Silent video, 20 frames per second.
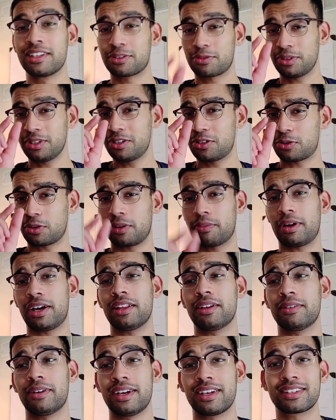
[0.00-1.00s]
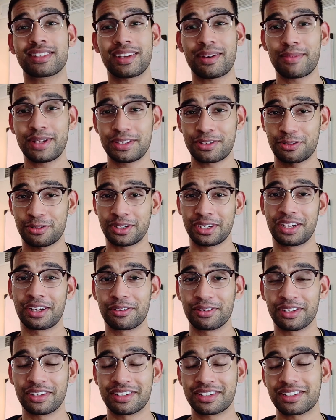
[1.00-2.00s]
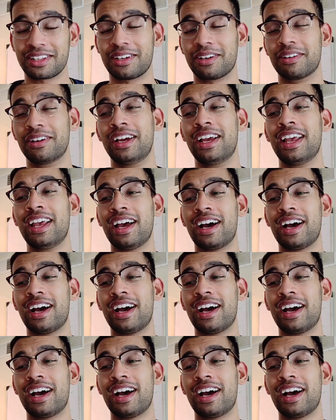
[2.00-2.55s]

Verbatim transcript: it's really short by the way, so that means you're reading really slow.